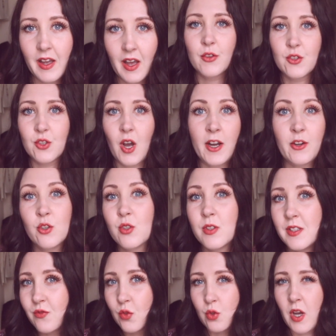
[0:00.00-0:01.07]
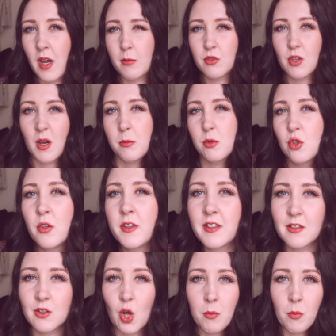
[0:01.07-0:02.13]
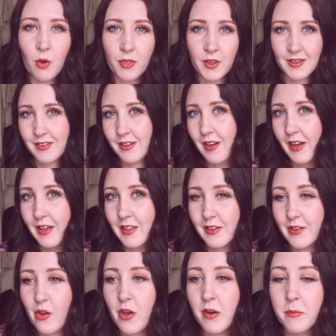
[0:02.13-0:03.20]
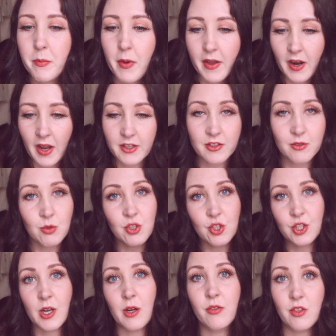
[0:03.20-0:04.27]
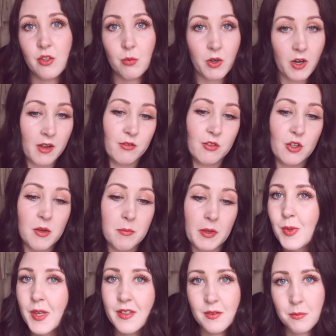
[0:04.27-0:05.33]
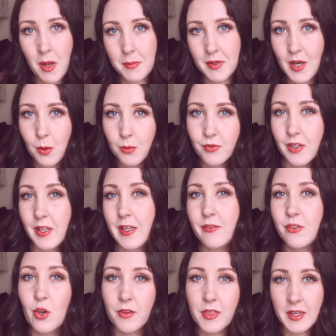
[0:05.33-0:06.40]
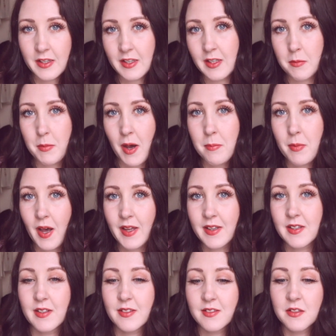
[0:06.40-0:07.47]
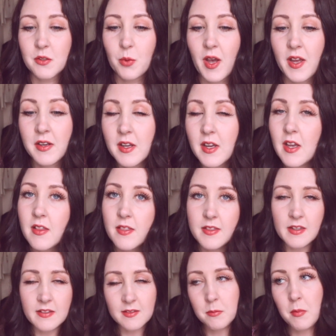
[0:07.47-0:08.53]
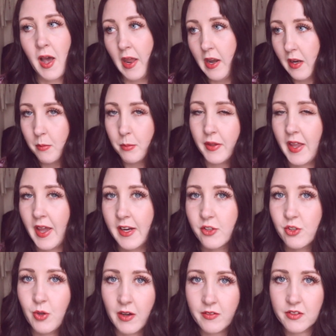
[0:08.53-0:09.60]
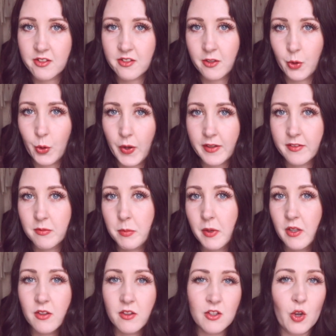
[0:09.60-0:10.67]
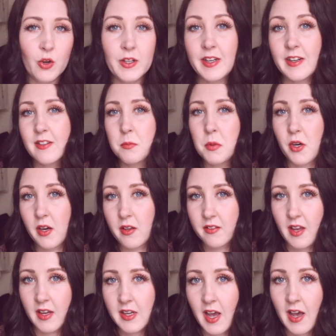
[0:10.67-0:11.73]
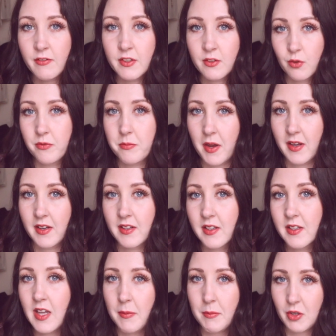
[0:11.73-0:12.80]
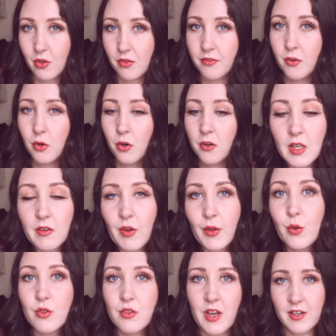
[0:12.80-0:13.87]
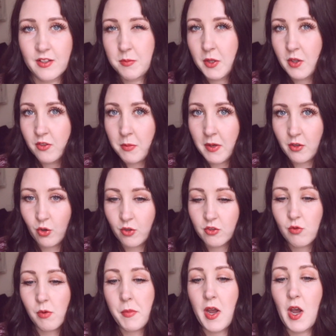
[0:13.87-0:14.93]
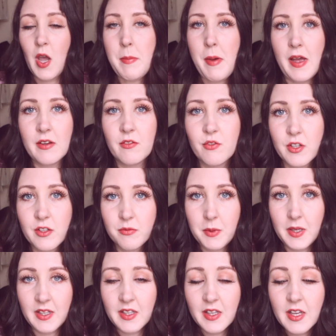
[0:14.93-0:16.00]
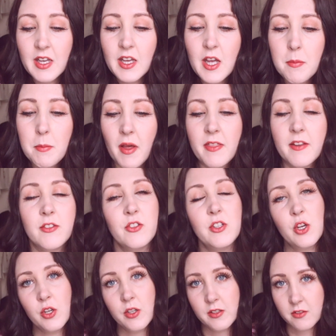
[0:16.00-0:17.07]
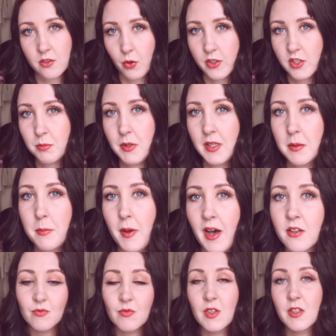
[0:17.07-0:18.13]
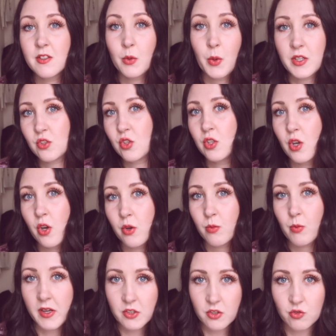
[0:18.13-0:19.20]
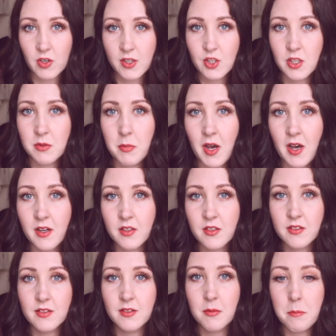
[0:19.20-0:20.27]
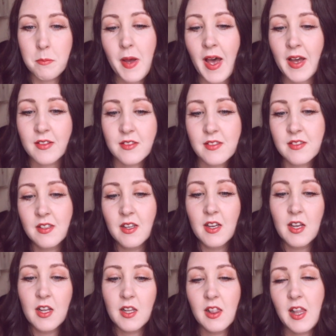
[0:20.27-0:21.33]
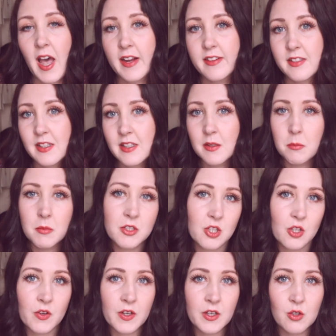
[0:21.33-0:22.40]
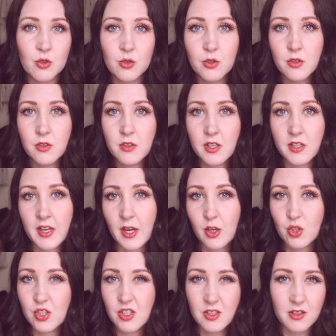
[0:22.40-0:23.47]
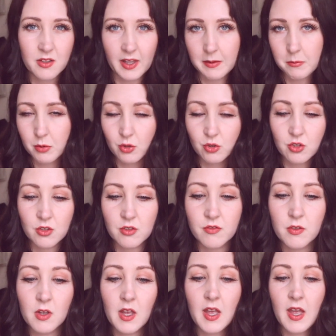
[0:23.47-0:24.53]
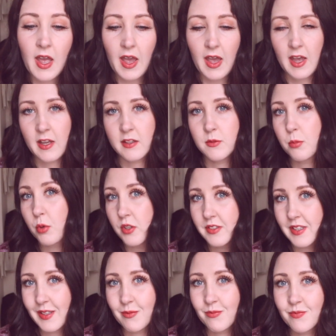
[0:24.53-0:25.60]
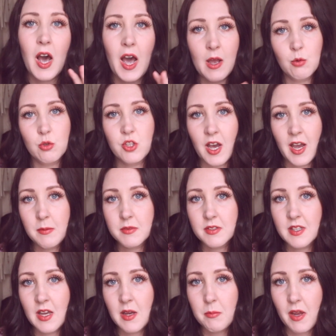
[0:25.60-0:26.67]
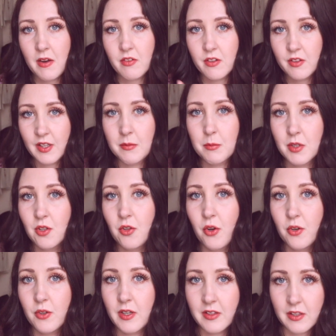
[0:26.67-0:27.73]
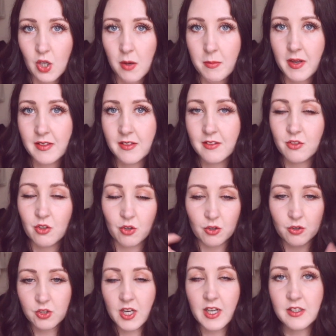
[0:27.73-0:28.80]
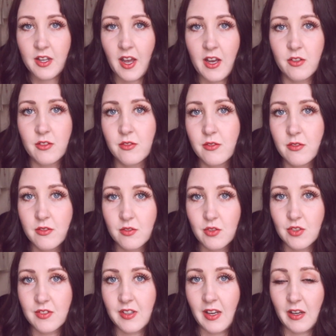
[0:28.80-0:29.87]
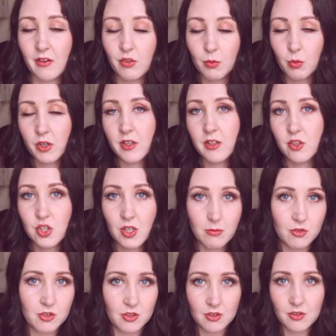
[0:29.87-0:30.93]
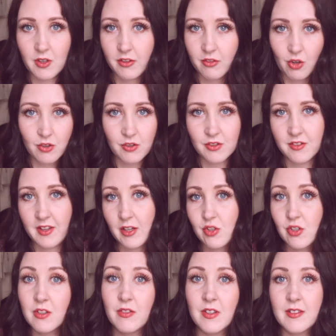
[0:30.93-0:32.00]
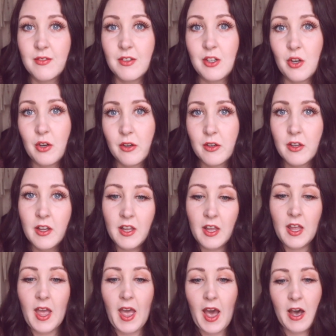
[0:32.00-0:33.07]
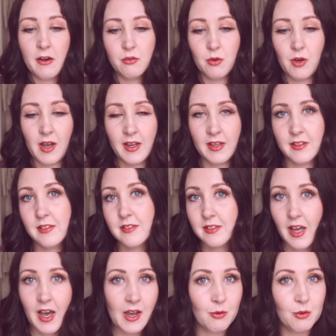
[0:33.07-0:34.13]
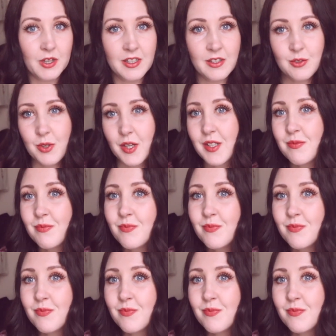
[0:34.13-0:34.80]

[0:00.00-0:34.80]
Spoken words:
So I don't do this full time, so I'm sure there's a lot more things that I can learn, but I just want to share with you what I've learned because it might be helpful if you're thinking about buying a silhouette. This might apply to other silhouettes, but the only experience I have is with my Cameo 4. If I look down, it's because my notes are on my iPad in front of me, but this video is going to be about Silhouette Studio, registration marks, mats, lighting, material, connection like Bluetooth, and printing. I will timestamp everything below in the comments, so check down to see if you want to jump to a certain section of this video. Otherwise, I will get into it.